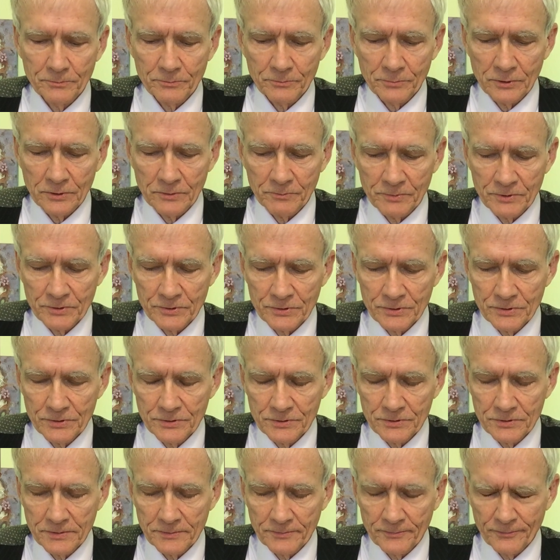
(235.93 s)

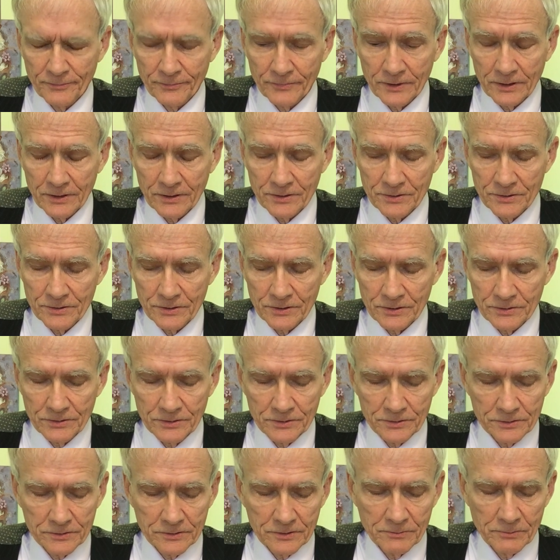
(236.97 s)
purposes such
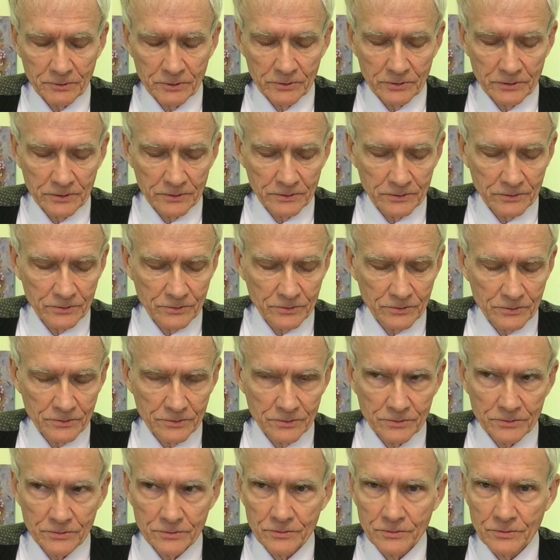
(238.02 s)
as commuting
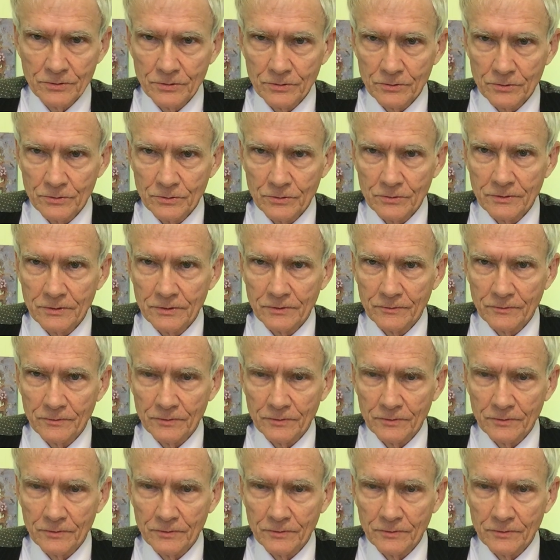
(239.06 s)
to and